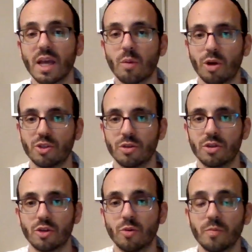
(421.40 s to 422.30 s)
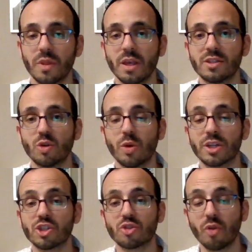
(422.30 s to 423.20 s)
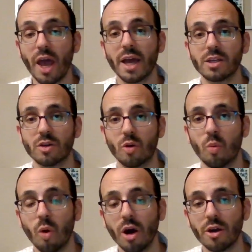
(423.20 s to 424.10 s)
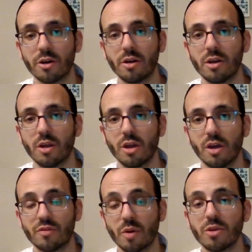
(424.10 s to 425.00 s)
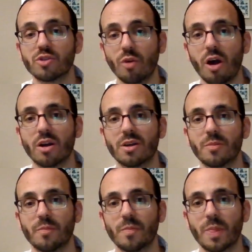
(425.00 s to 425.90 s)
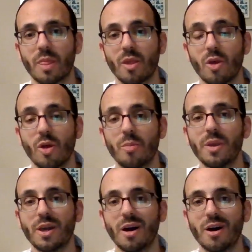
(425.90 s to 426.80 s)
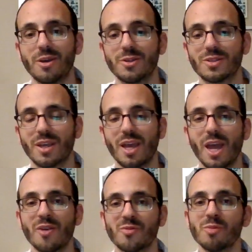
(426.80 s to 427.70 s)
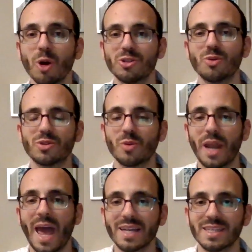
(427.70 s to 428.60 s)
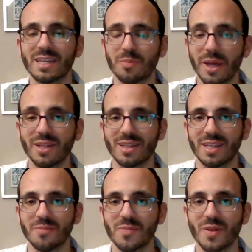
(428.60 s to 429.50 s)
thing I want you to do is to extract water from this rock. Because if Moshe was the one acting independently,